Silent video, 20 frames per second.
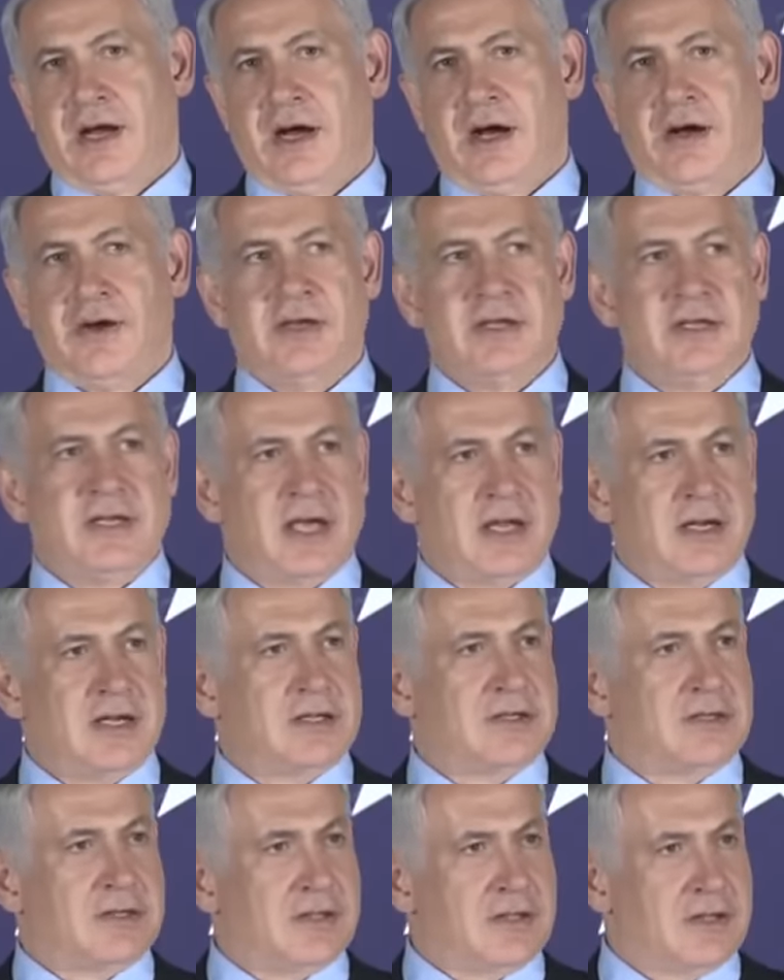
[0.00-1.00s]
are
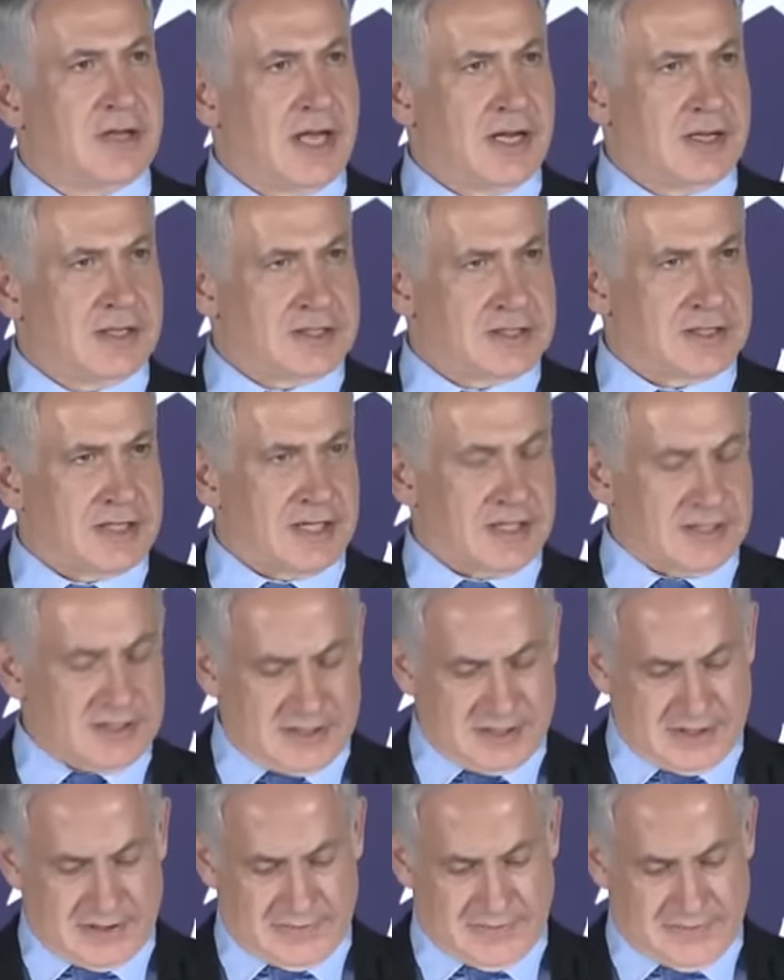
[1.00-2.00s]
indebted to the United
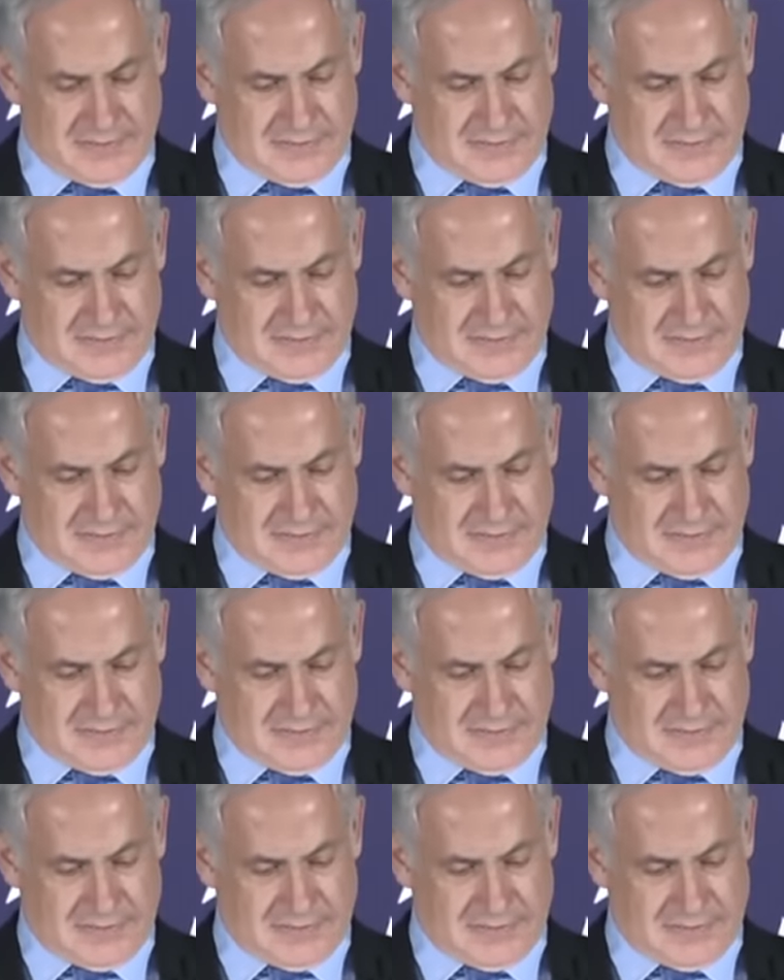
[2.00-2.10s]
States.